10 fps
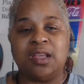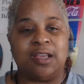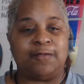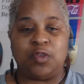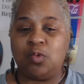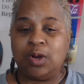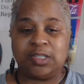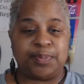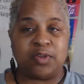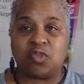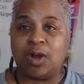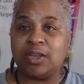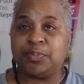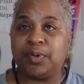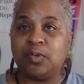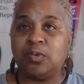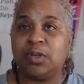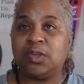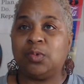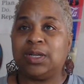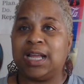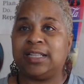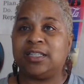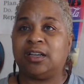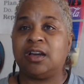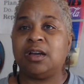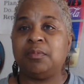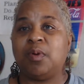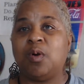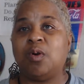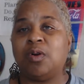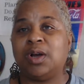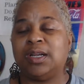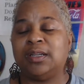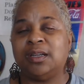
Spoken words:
If you are a spiritual entrepreneur and you would like to come on